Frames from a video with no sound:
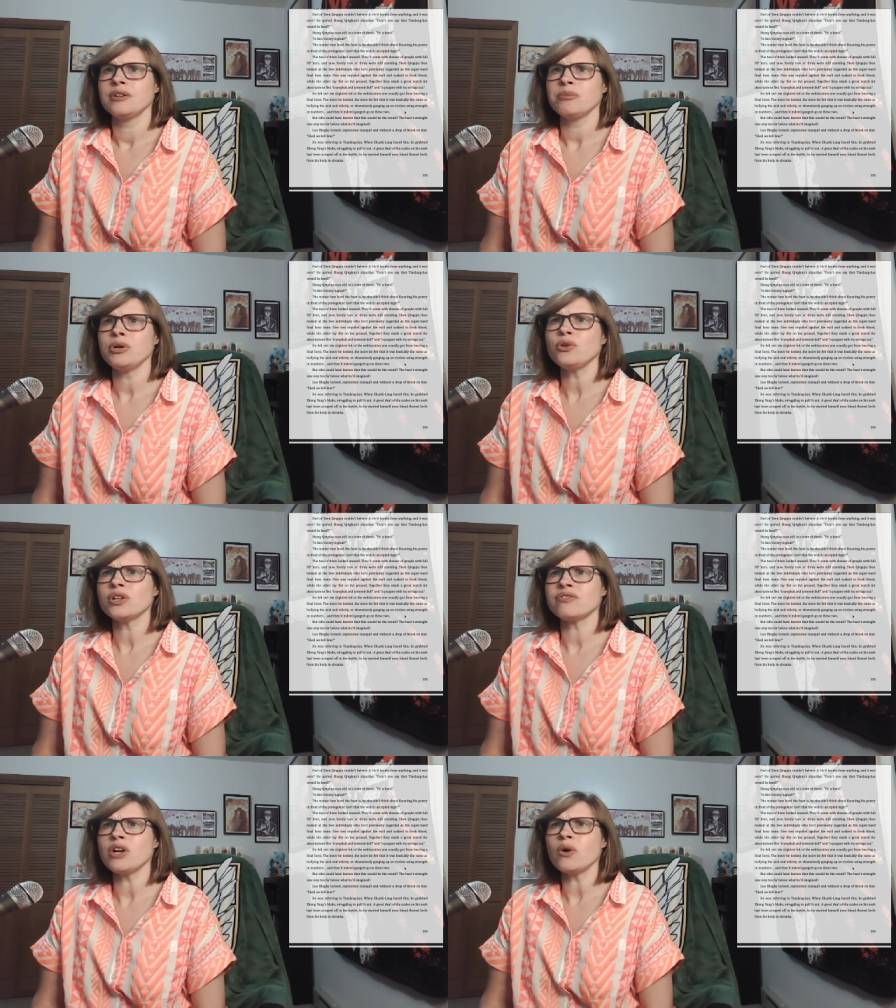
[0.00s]
But who
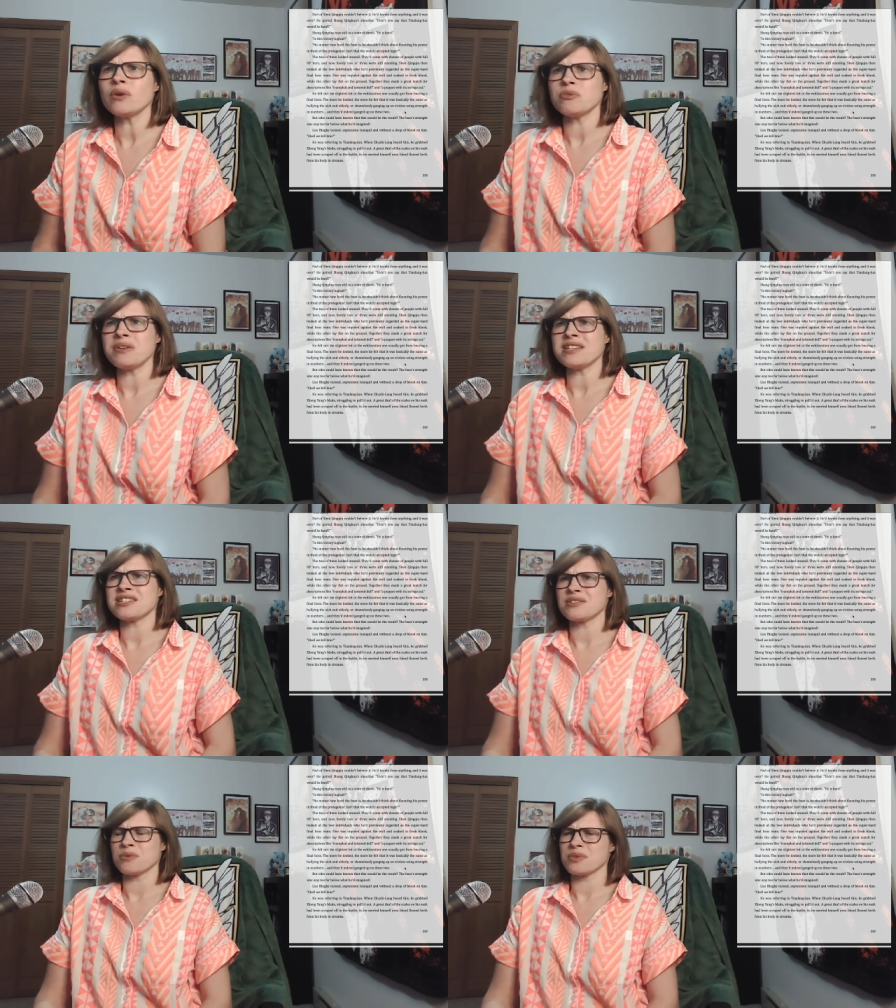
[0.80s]
could have known it would be
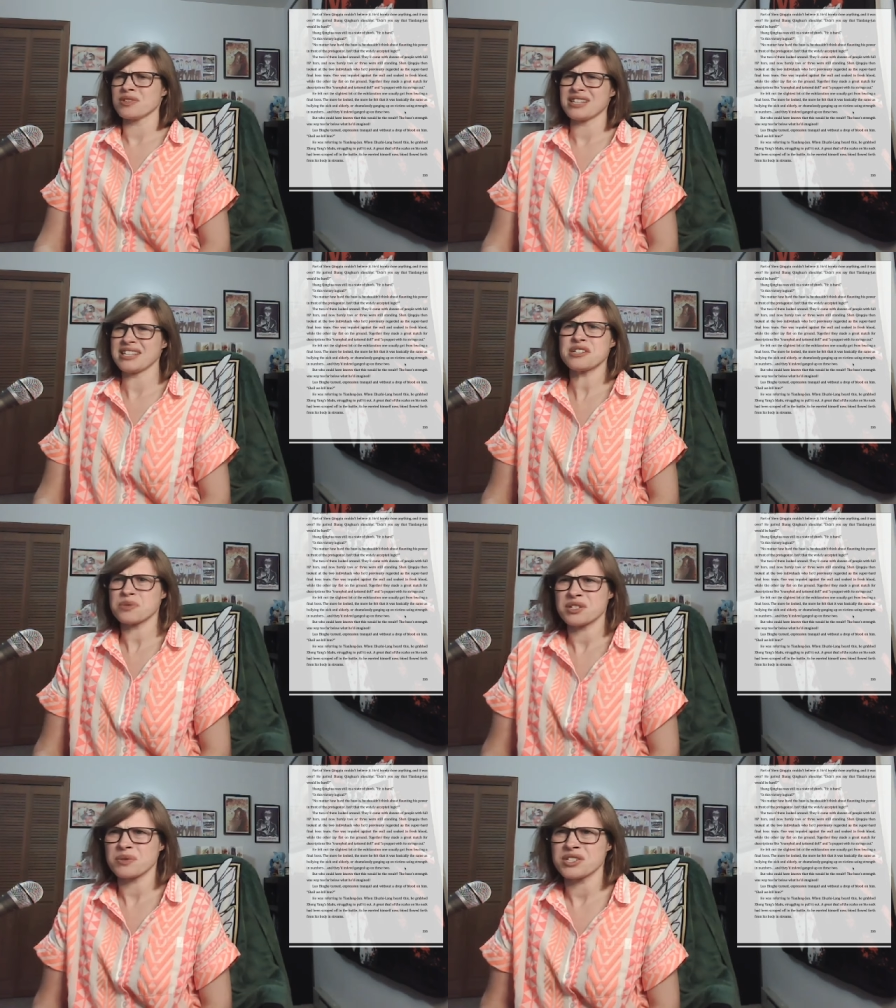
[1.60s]
this the this
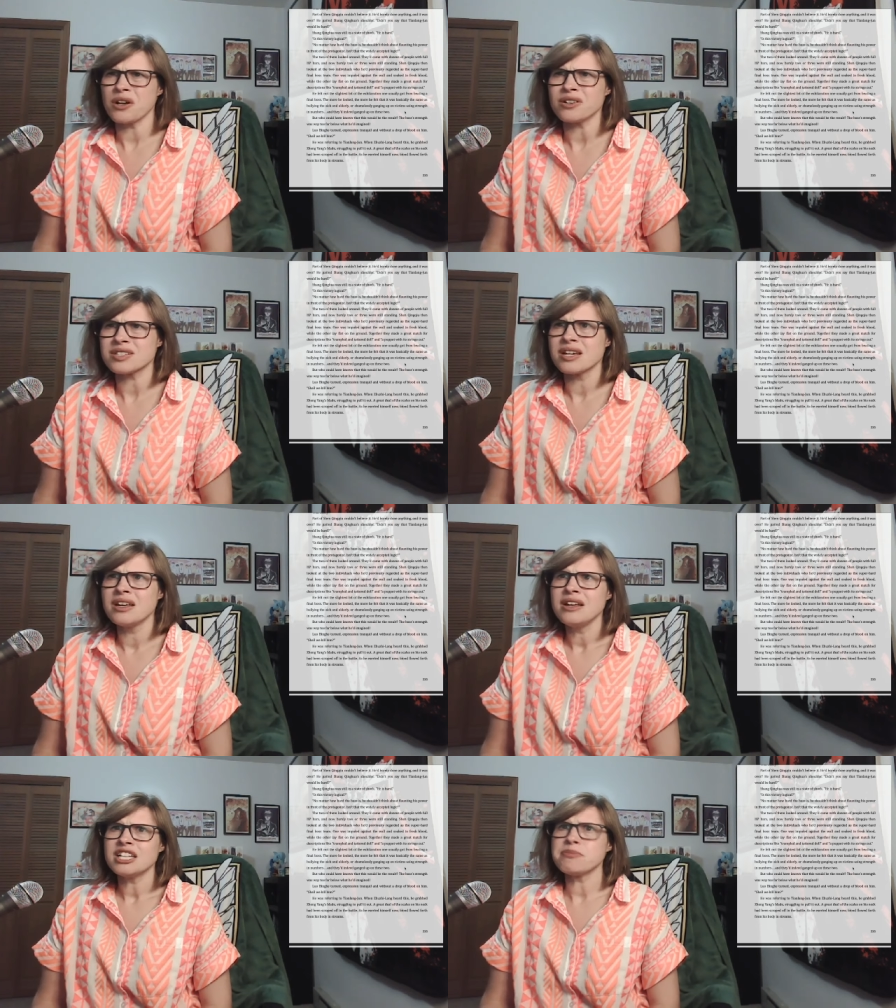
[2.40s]
was the result?
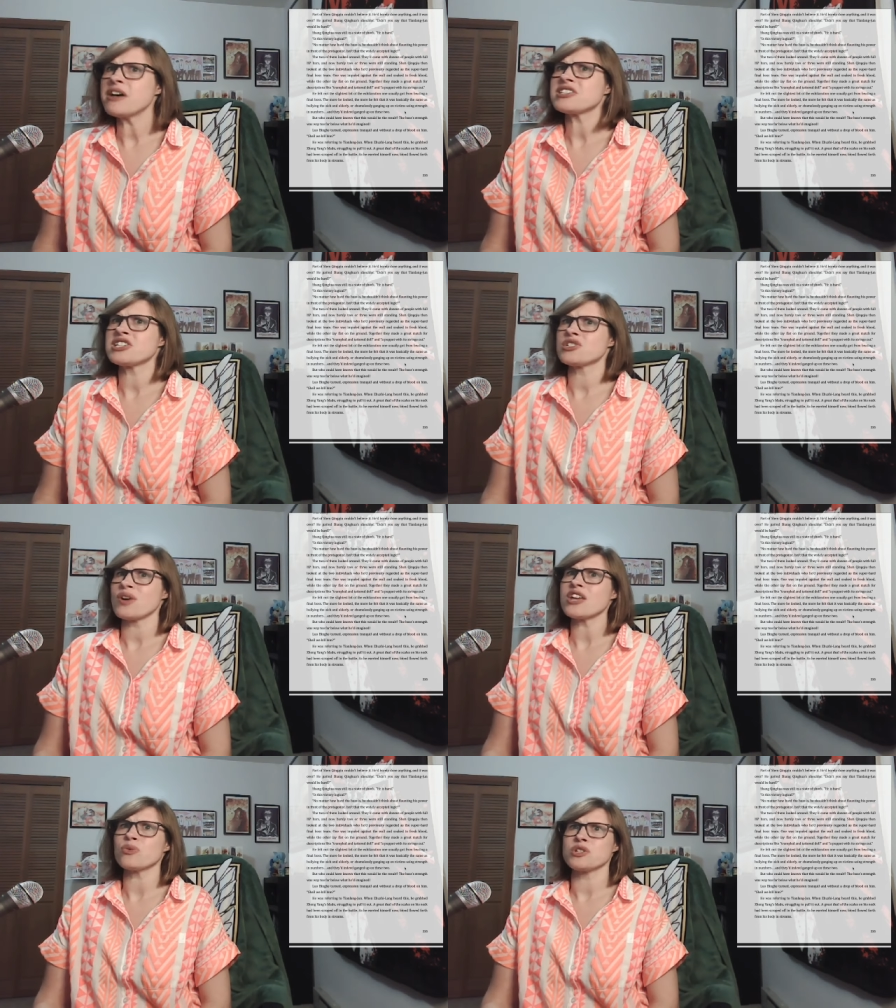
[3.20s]
The boss's
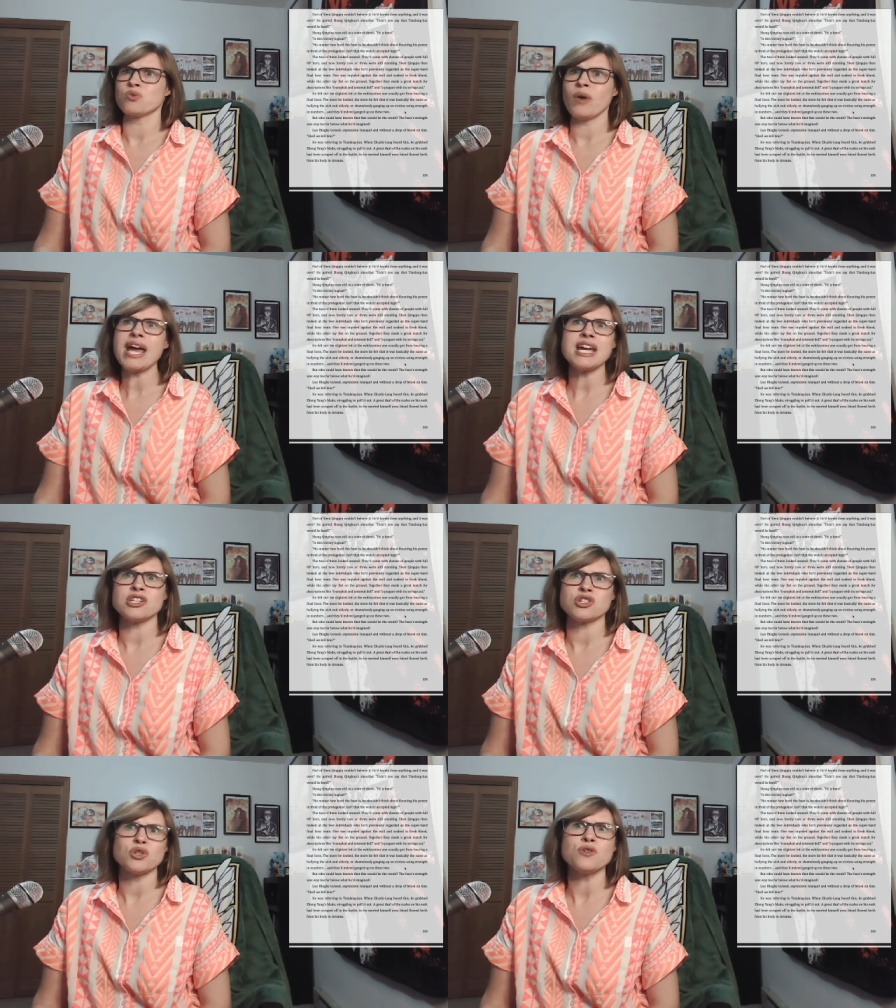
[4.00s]
strength was way
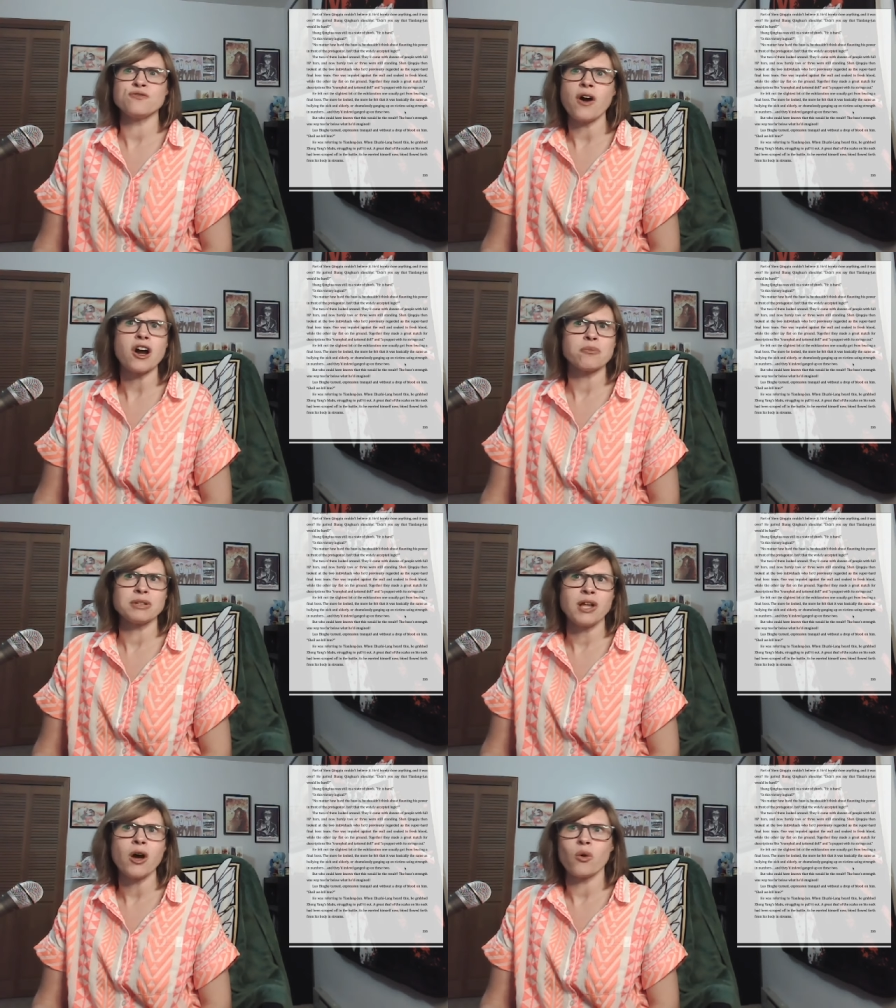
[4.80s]
too far
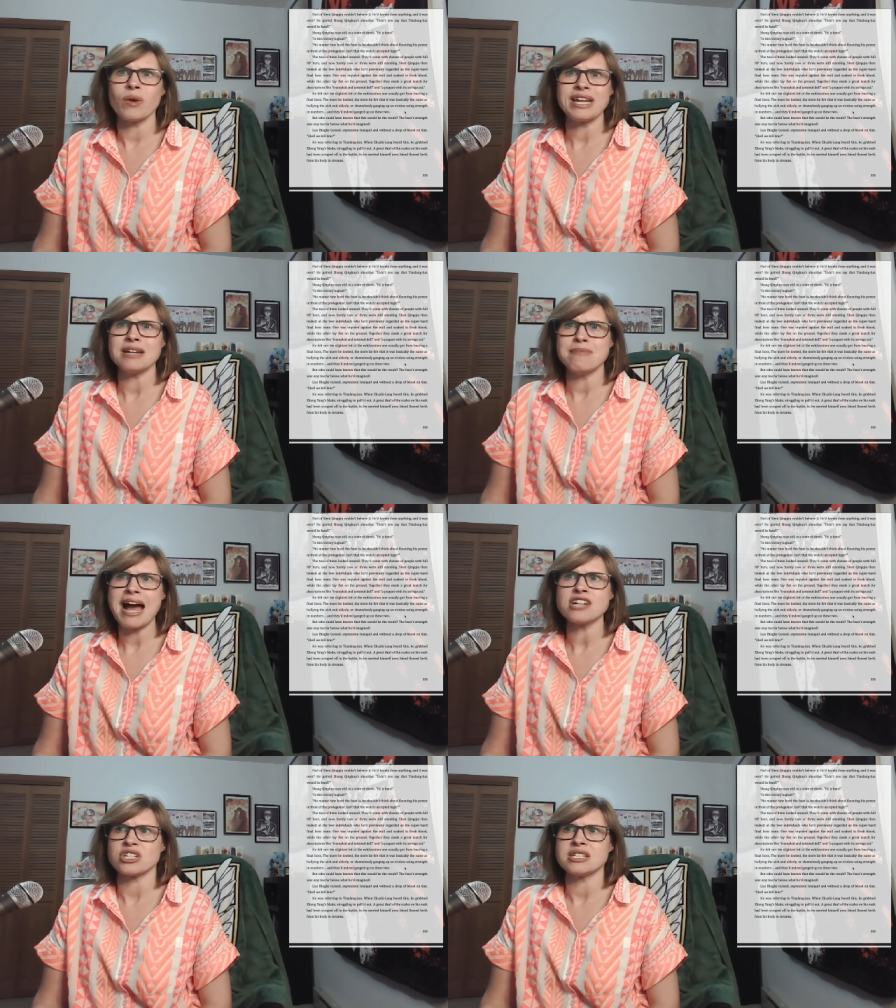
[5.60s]
below what he'd
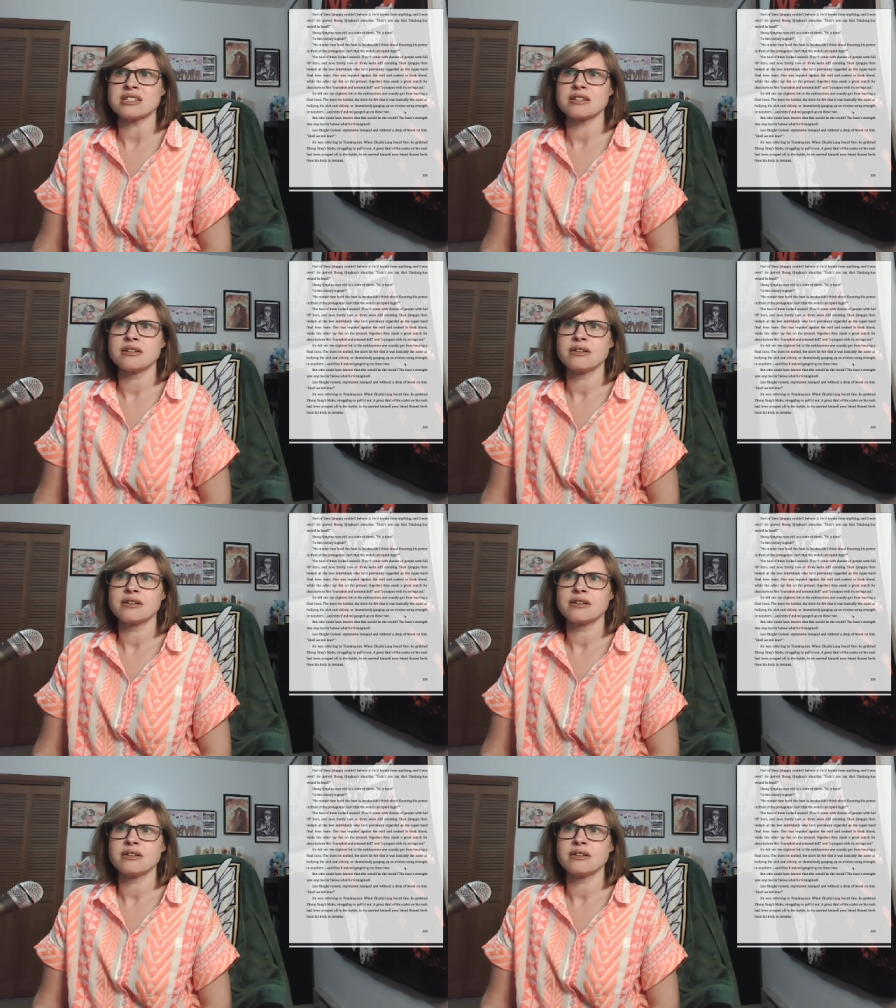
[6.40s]
imagined.